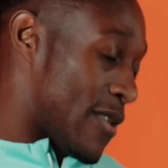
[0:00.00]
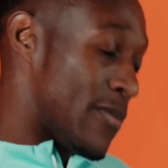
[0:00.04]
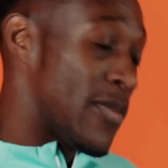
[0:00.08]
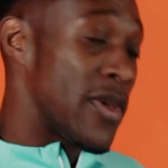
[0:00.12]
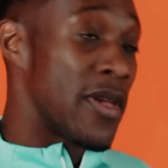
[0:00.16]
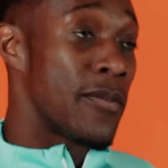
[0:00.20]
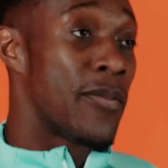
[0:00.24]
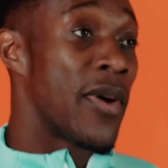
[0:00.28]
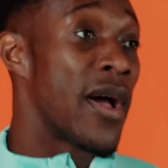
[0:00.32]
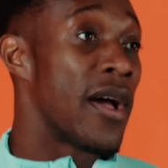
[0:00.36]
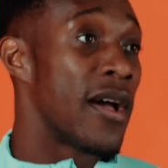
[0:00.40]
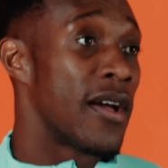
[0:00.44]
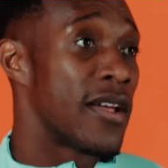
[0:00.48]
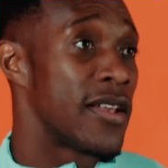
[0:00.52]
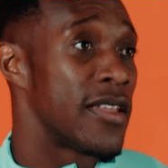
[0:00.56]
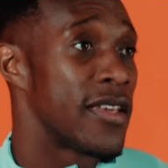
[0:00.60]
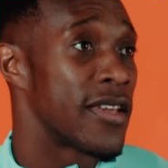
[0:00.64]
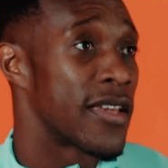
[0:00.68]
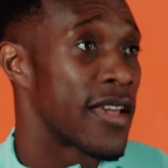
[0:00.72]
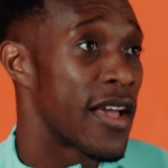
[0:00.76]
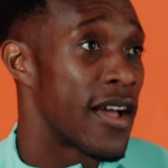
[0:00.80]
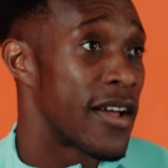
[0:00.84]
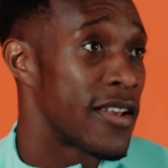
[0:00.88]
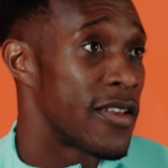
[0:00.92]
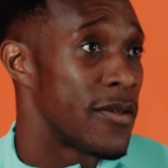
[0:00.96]
to be a part of the
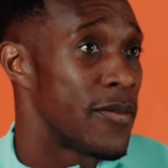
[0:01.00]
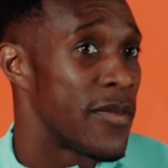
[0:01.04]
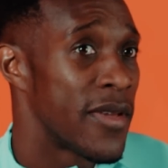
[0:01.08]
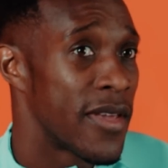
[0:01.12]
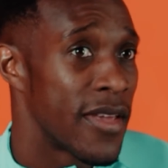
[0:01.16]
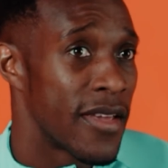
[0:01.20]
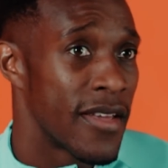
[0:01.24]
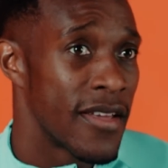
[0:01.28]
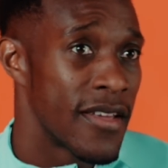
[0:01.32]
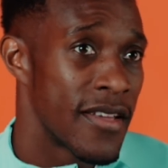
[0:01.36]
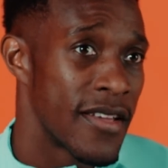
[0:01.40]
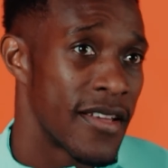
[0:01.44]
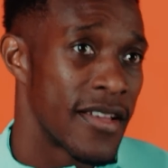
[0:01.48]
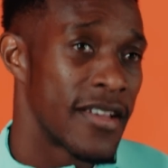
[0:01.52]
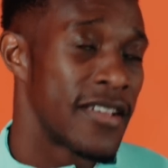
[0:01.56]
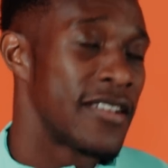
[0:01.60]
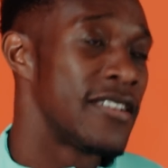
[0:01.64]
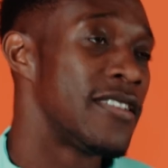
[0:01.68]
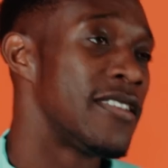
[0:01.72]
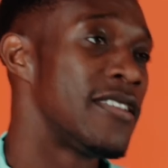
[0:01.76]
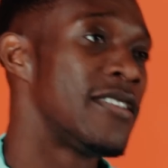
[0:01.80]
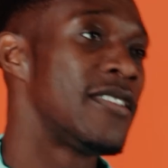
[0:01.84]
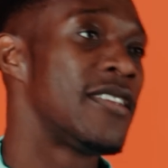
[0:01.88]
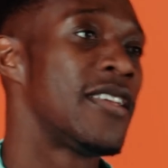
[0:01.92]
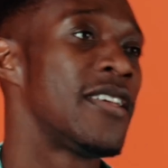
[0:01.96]
academy,
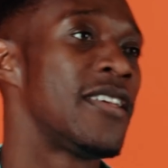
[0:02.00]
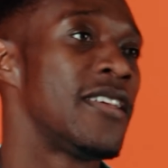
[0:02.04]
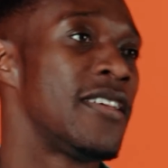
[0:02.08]
and